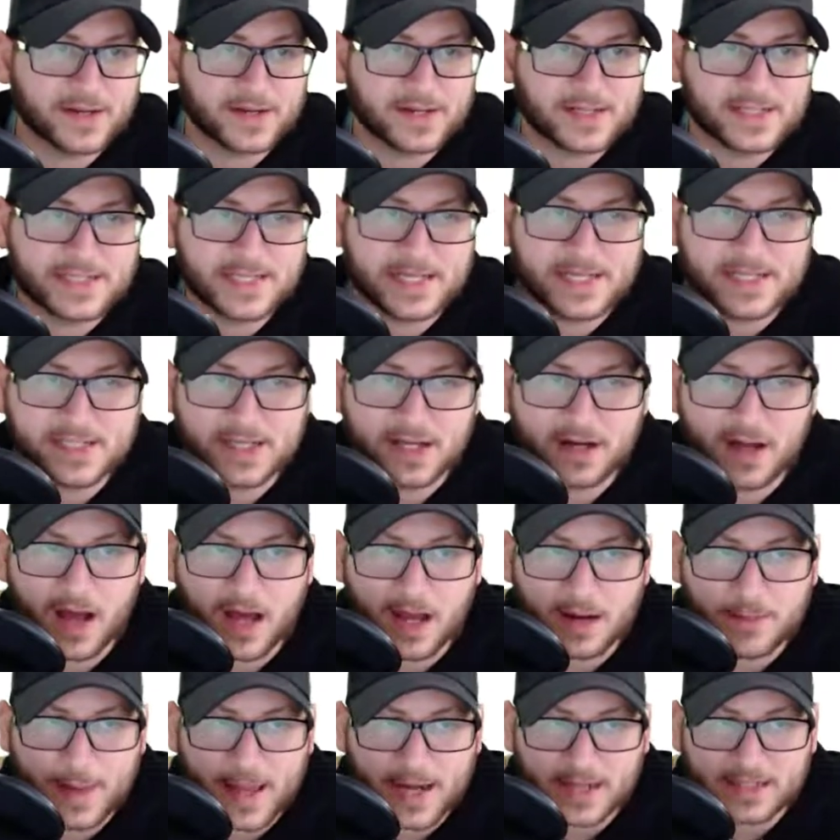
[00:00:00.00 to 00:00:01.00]
And you can see it's going
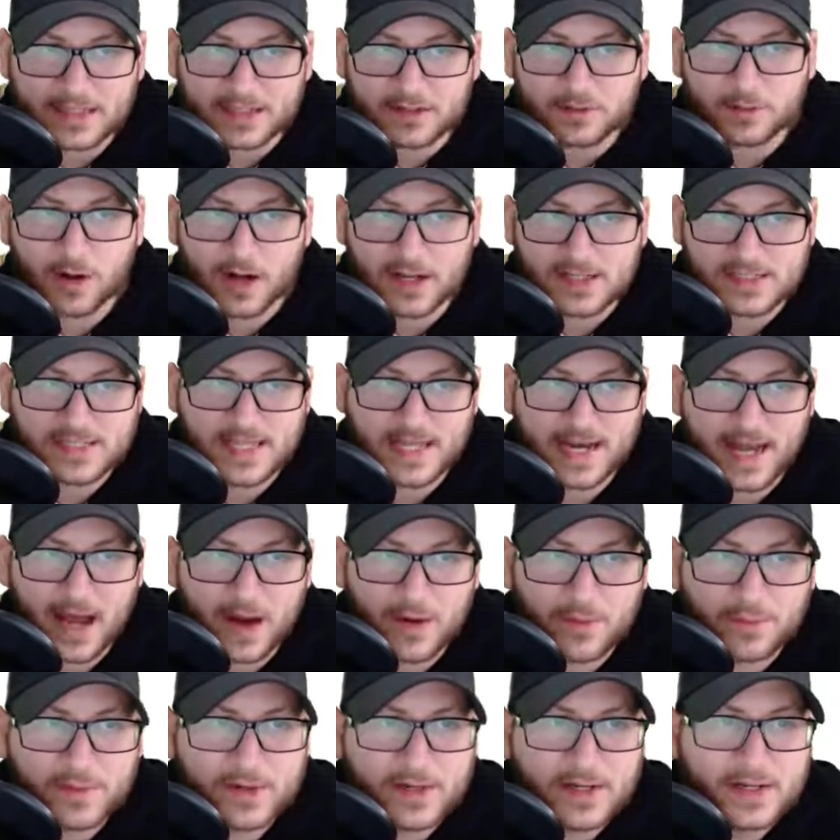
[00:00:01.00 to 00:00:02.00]
to automatically cross that
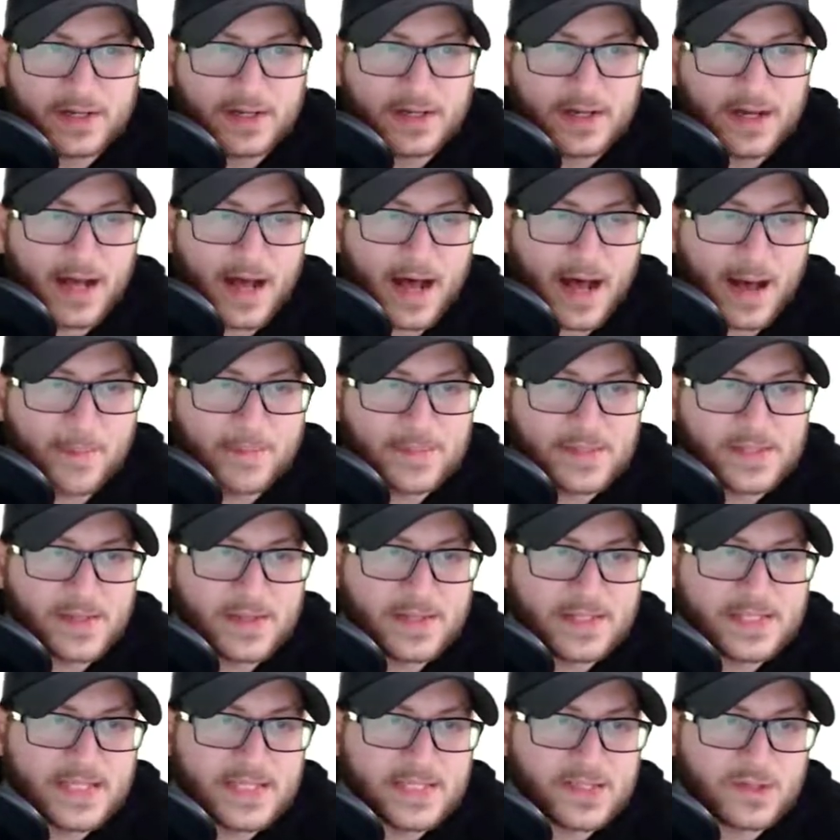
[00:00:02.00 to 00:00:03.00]
out.
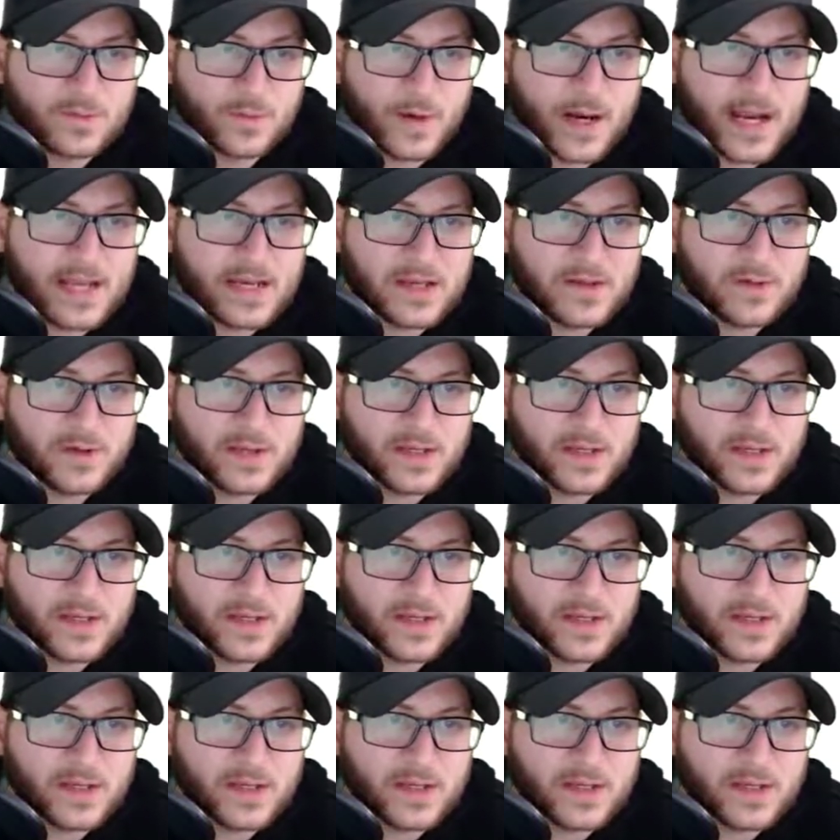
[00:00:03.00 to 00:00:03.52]
So this is great.